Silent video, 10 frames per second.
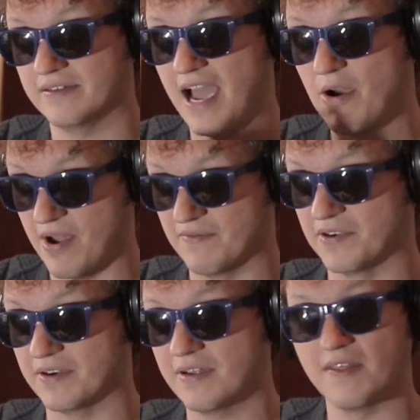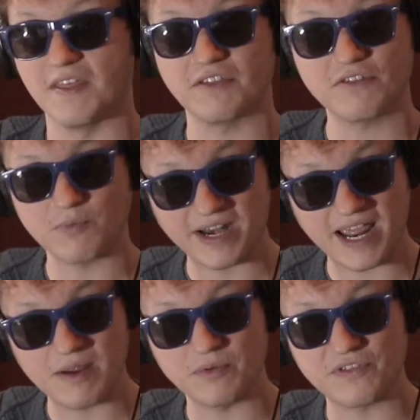however, this is when
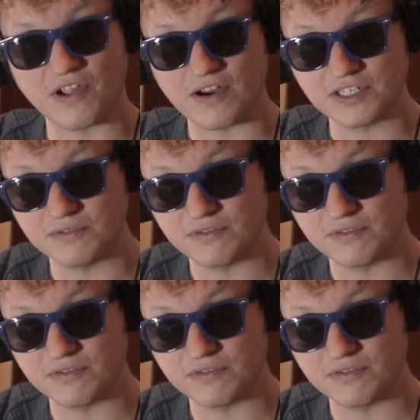I will start to